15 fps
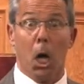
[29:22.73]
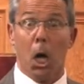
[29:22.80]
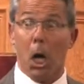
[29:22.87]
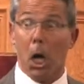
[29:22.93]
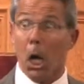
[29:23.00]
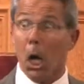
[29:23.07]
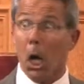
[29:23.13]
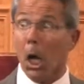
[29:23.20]

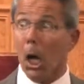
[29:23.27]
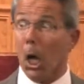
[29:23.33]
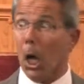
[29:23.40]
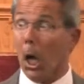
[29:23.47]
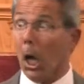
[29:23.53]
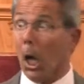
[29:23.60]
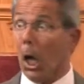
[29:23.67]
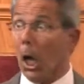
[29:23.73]

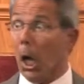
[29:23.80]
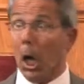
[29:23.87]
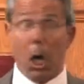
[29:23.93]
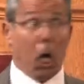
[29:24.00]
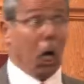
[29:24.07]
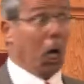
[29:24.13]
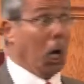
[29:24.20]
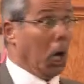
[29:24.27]

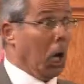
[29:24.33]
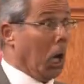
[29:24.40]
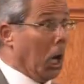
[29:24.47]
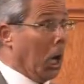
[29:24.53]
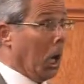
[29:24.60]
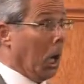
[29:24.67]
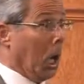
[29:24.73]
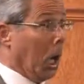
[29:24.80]

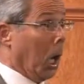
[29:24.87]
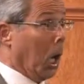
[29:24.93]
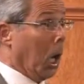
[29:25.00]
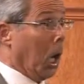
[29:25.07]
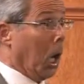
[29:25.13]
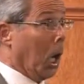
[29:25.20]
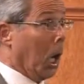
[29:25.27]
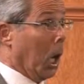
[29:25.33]

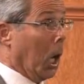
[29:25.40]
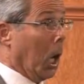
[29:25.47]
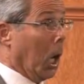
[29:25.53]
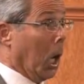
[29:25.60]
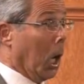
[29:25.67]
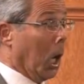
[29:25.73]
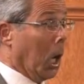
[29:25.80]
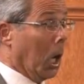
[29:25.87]

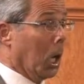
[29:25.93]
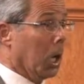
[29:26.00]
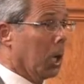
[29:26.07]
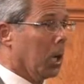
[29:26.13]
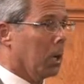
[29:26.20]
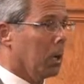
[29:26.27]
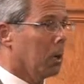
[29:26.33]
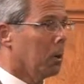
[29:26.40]

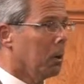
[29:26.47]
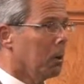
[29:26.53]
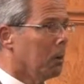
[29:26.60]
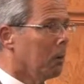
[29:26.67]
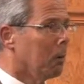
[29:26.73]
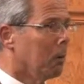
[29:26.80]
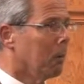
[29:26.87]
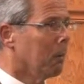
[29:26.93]
Nobody speaks.